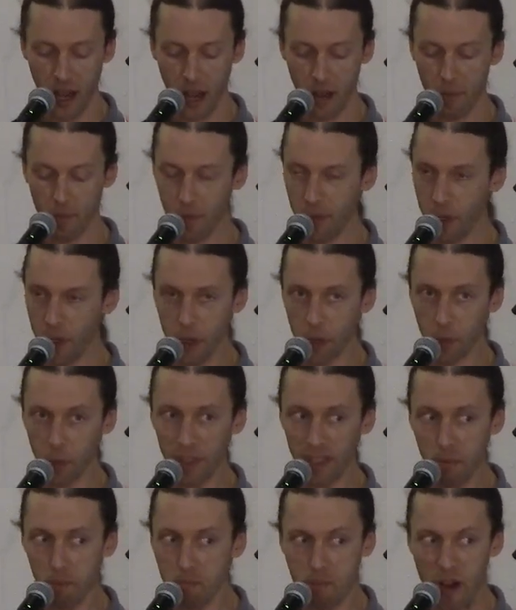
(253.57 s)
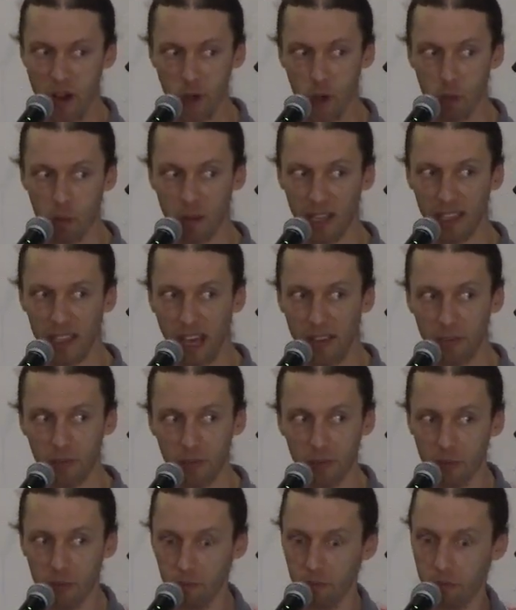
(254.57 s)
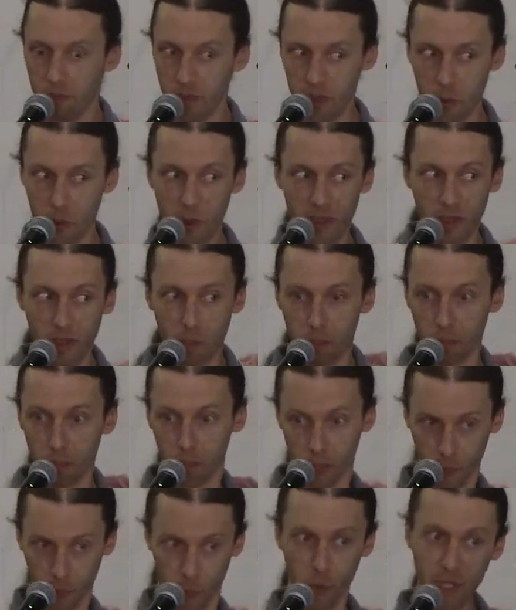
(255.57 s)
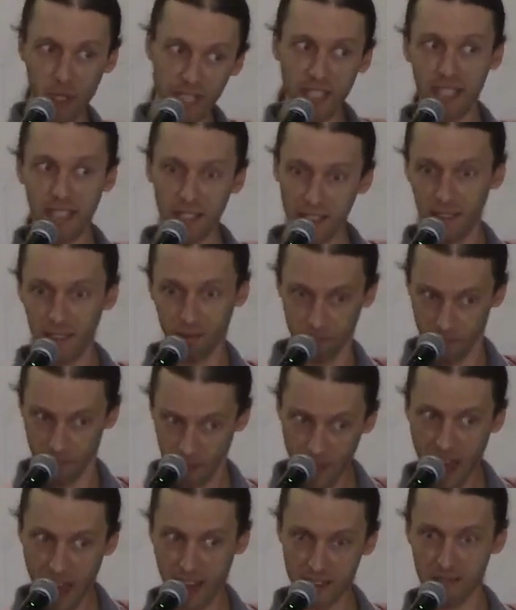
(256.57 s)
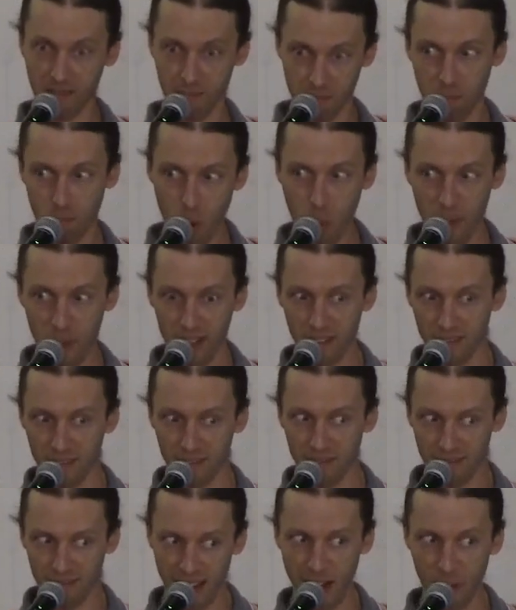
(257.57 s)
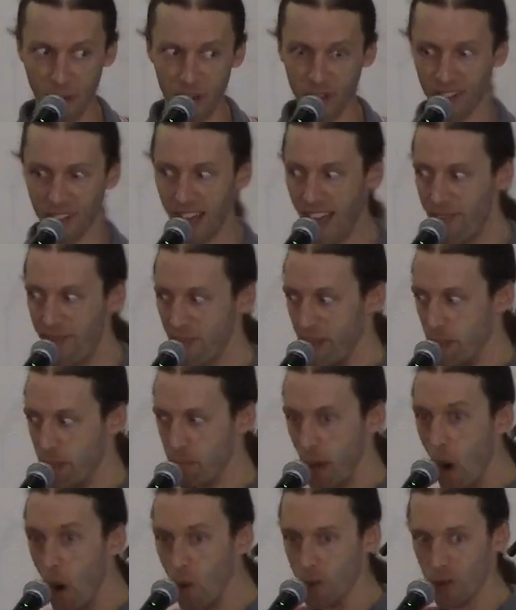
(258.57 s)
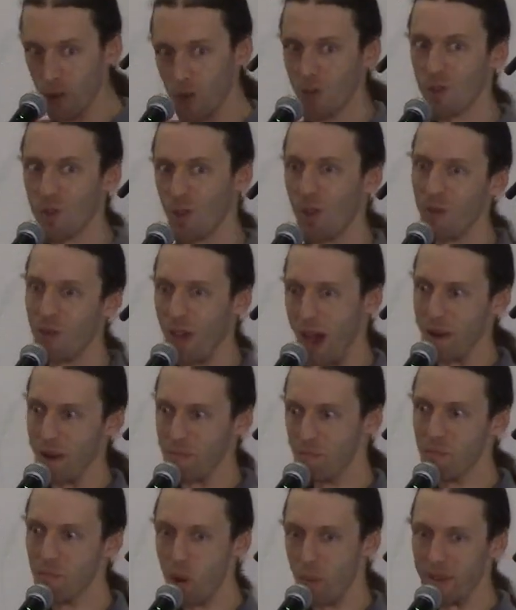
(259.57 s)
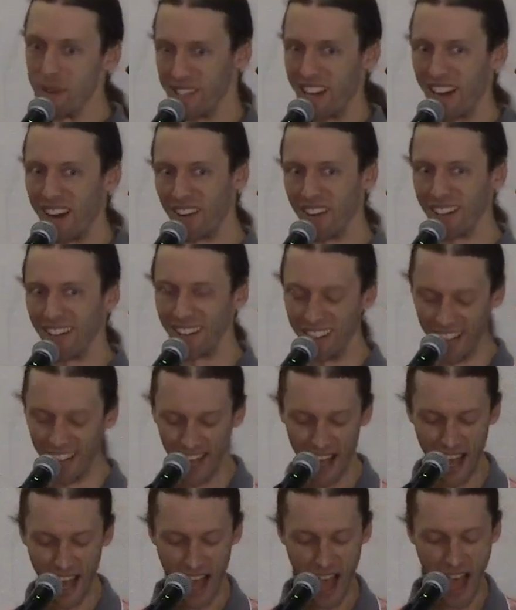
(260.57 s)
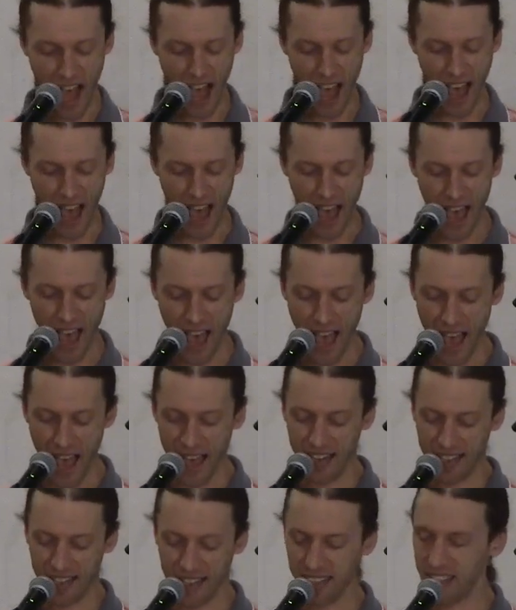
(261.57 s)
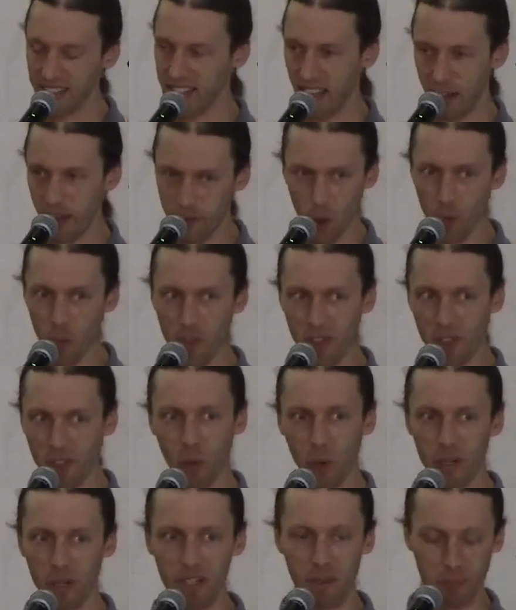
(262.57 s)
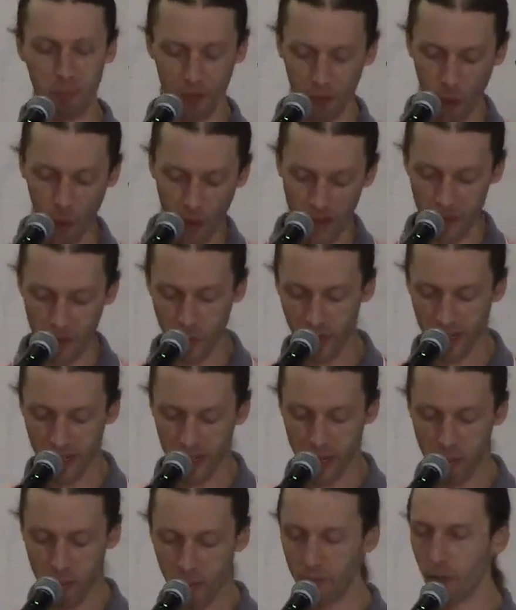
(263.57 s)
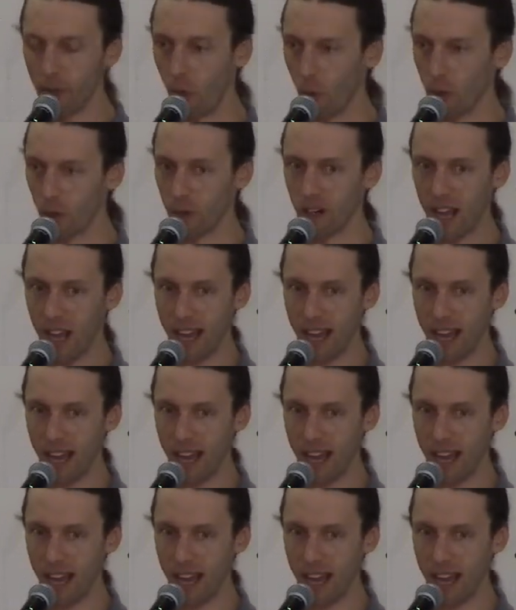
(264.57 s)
You can really measure my life between the pre-that moment era and the post-that moment era. And I've told this story before at Trinity before,